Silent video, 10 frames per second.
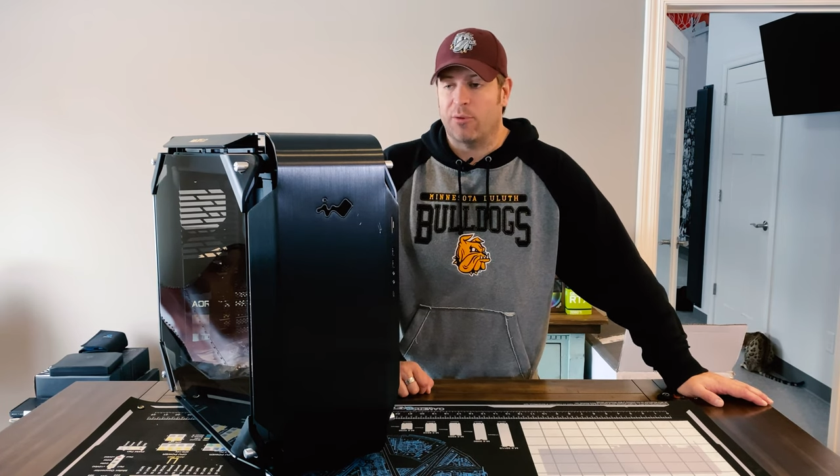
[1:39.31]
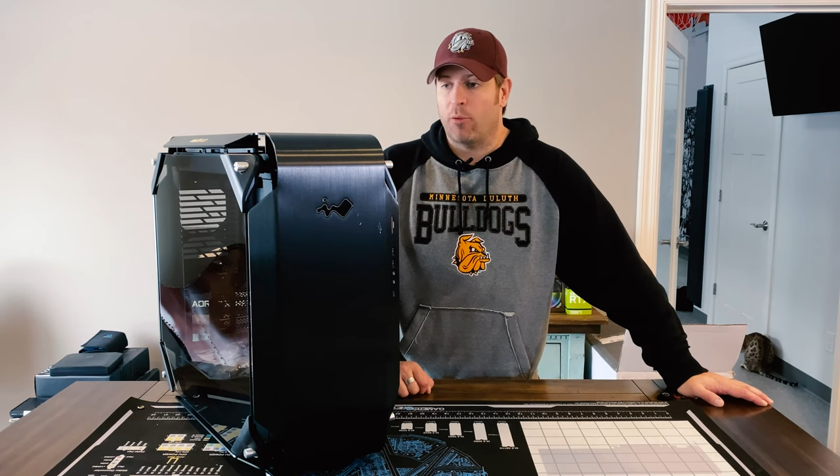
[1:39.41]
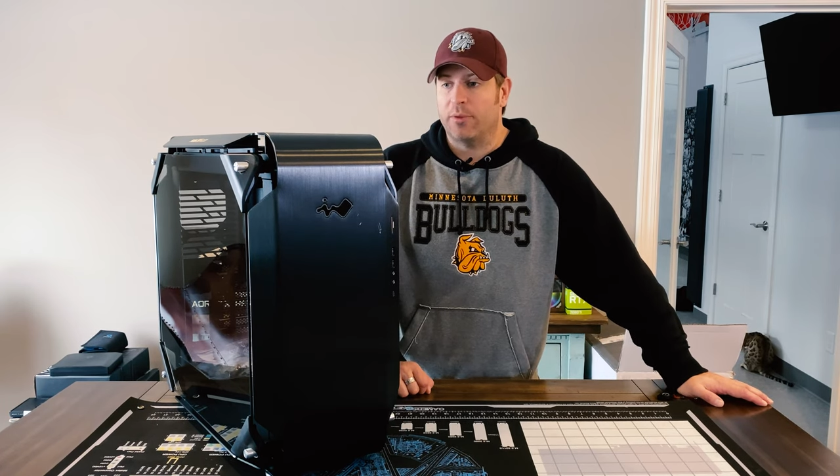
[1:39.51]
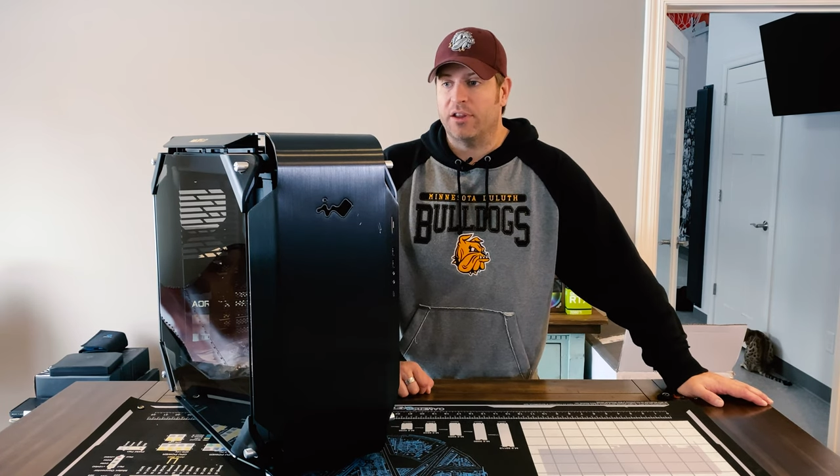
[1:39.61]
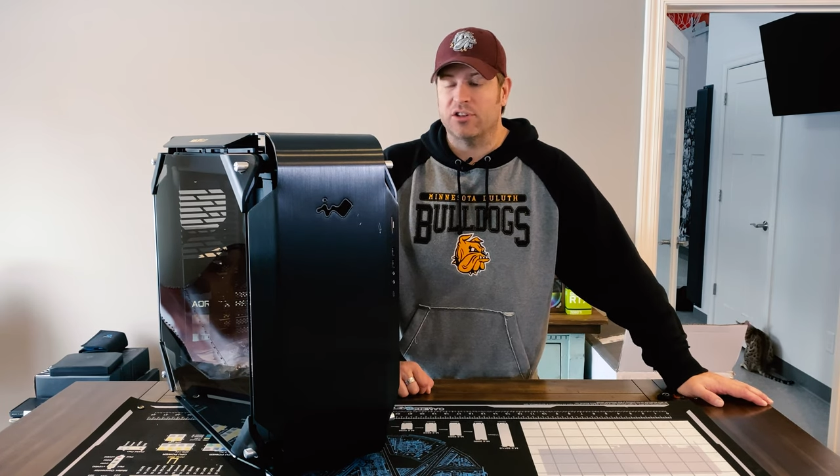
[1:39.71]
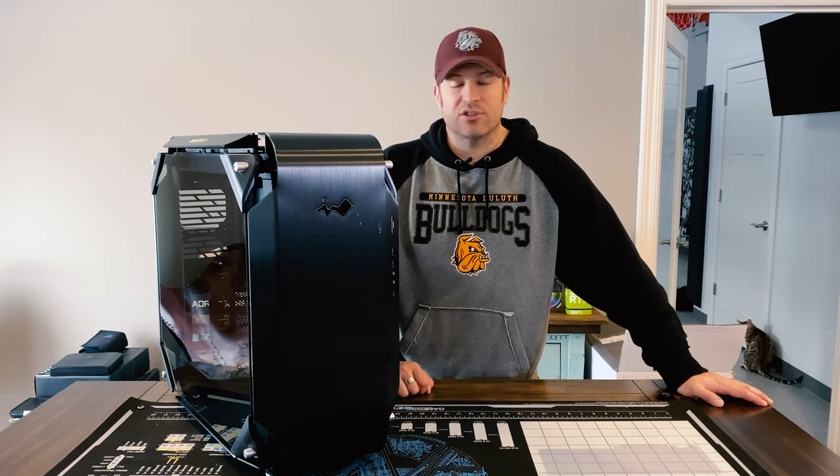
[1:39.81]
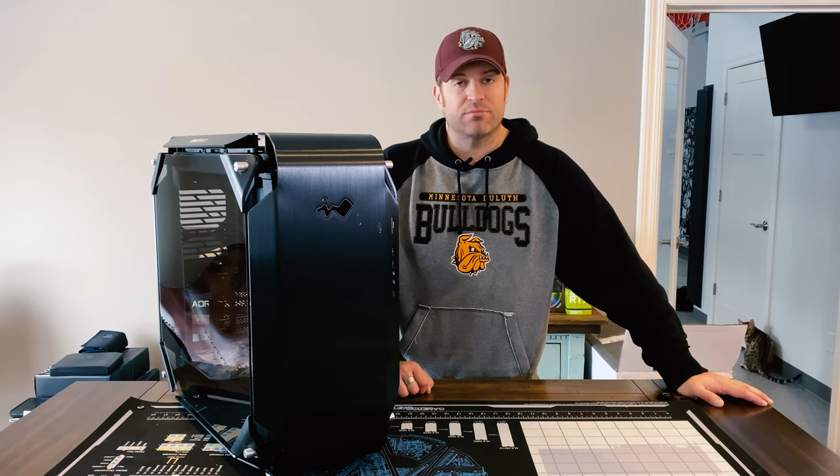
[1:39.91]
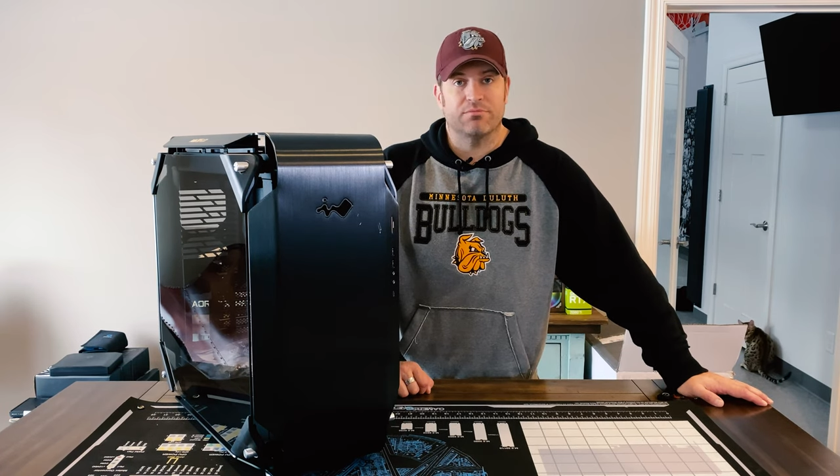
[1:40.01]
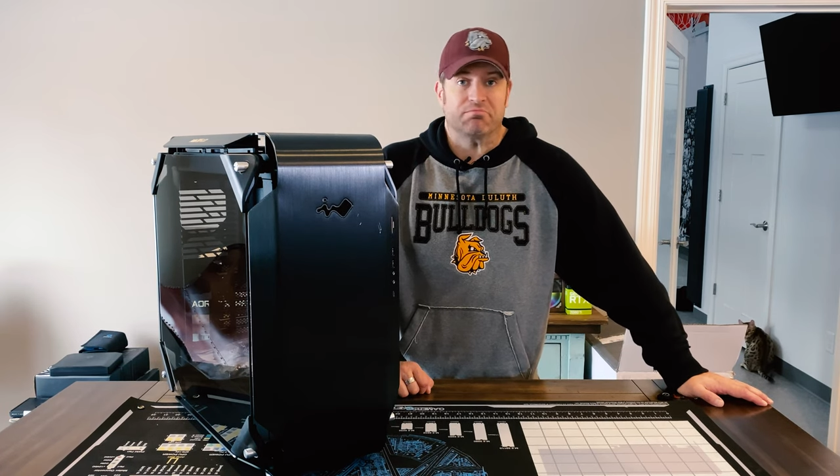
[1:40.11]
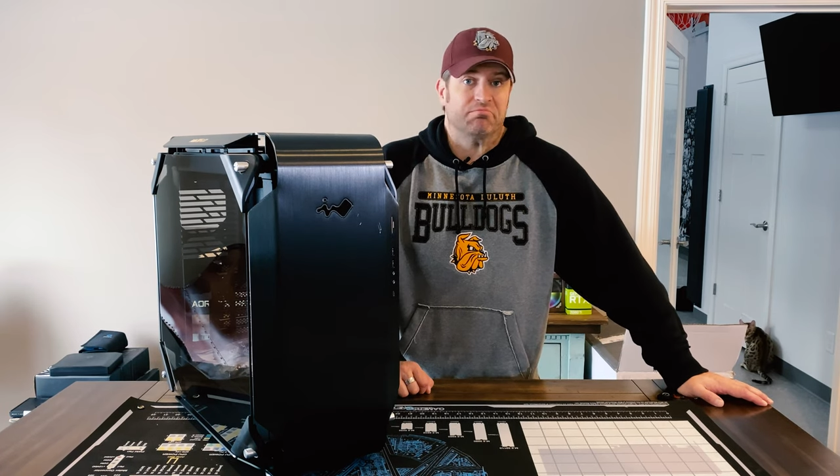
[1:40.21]
I'm hoping they just
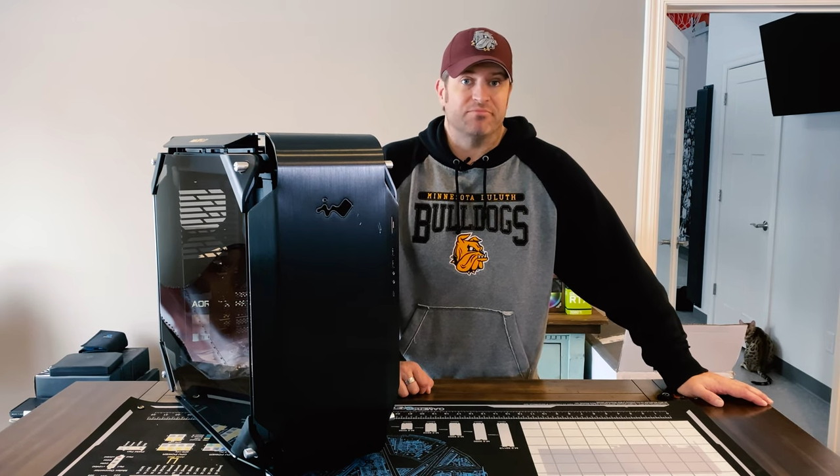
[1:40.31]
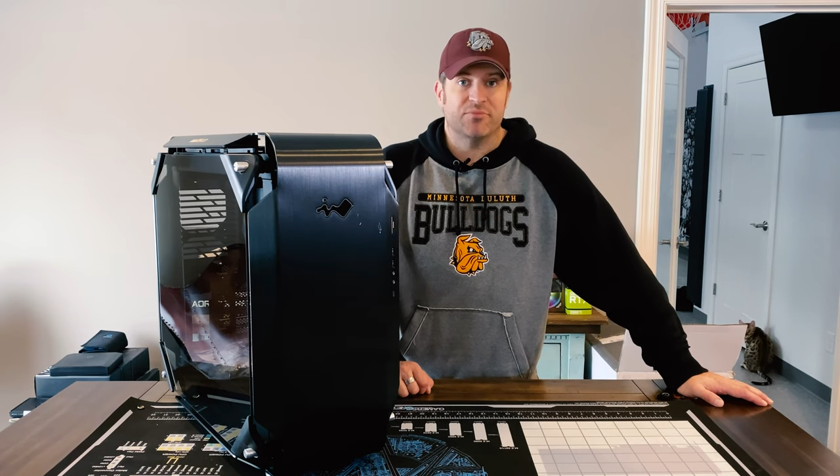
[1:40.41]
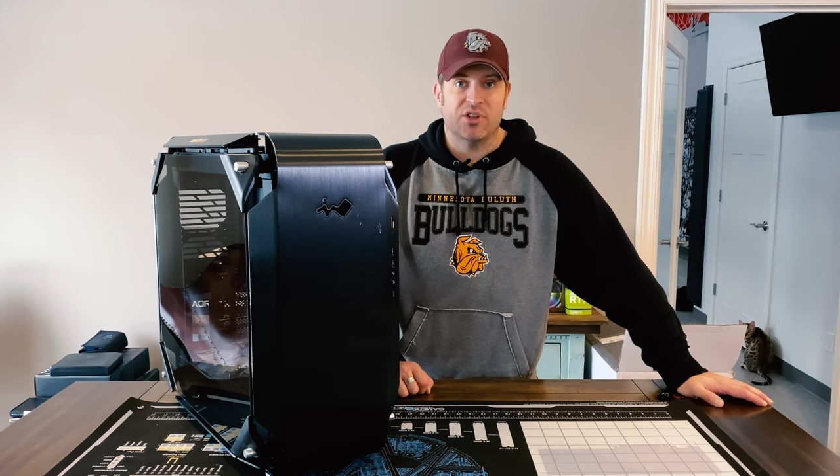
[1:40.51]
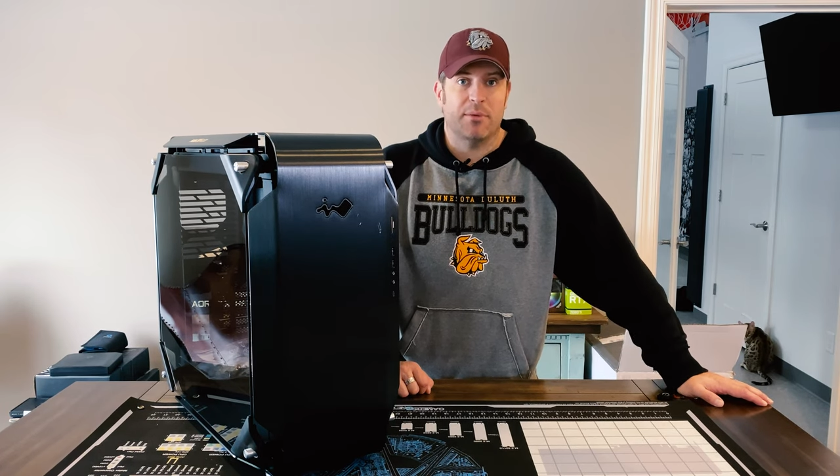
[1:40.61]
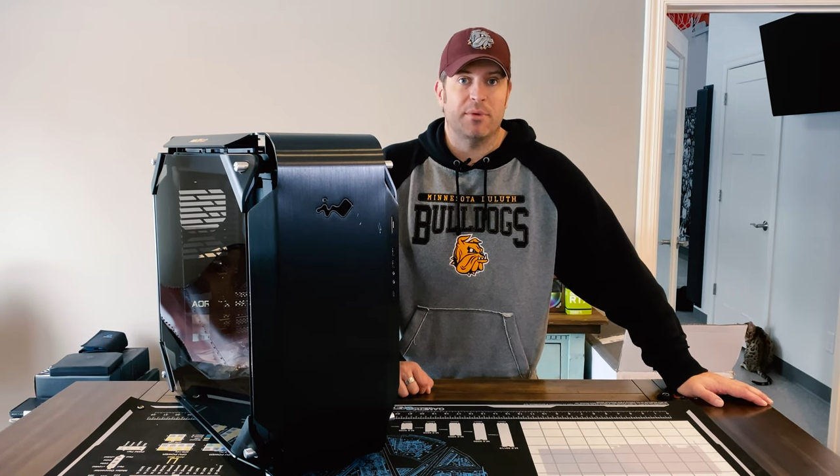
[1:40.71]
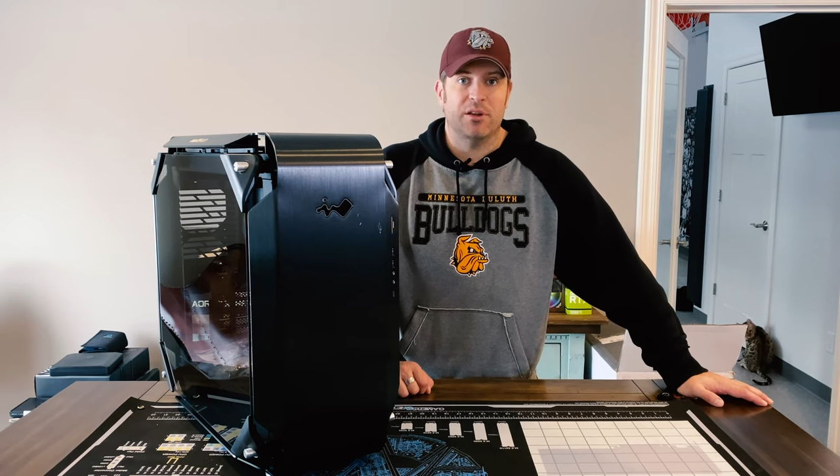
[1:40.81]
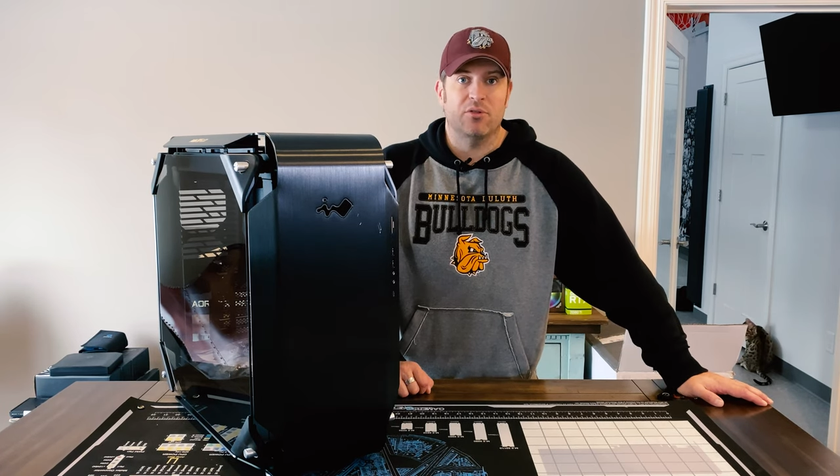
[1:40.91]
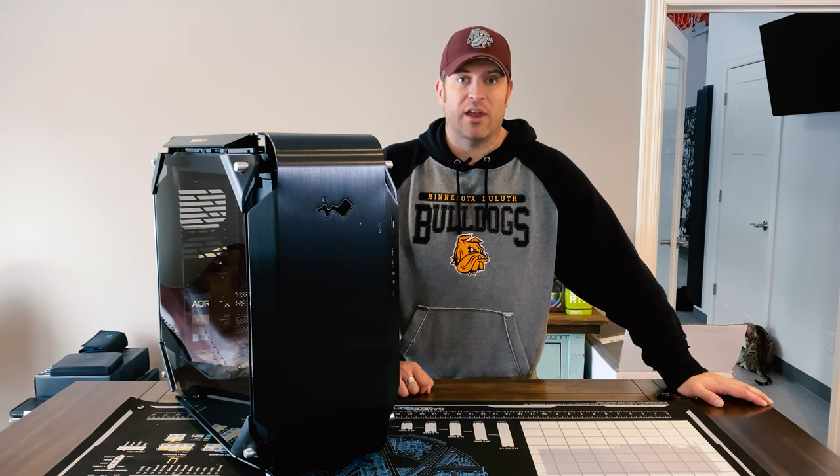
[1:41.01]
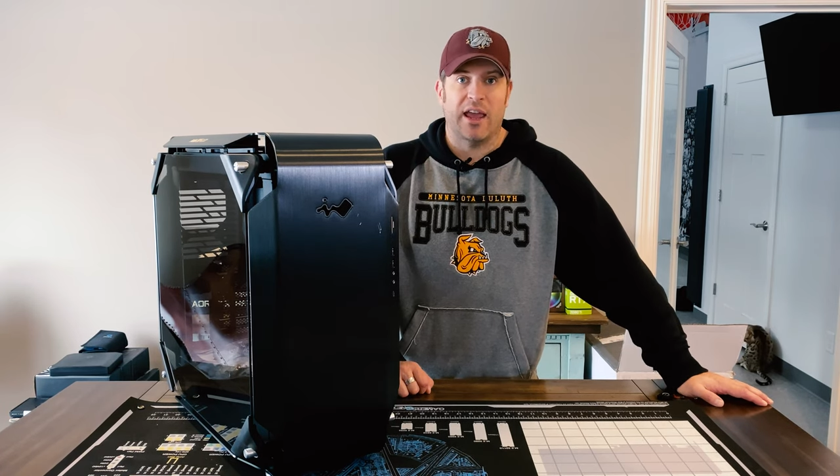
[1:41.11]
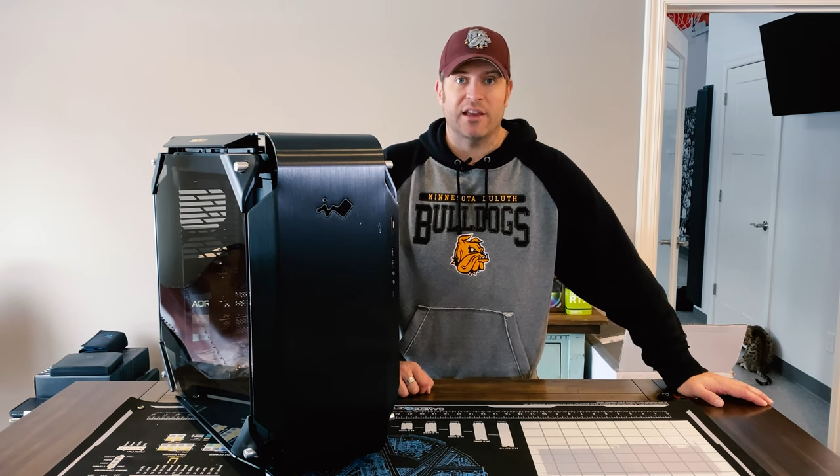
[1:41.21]
send me a
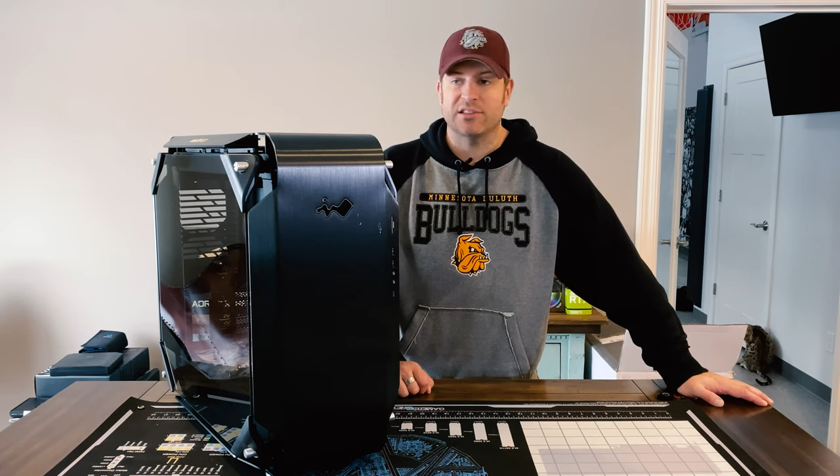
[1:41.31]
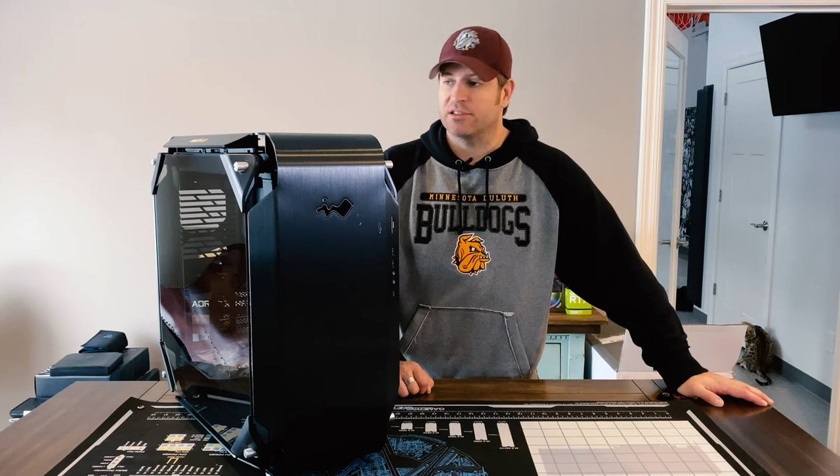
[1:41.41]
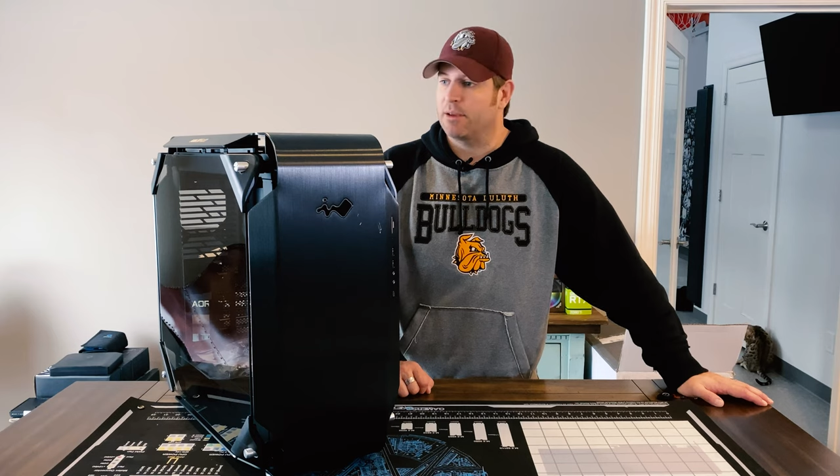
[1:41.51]
new case,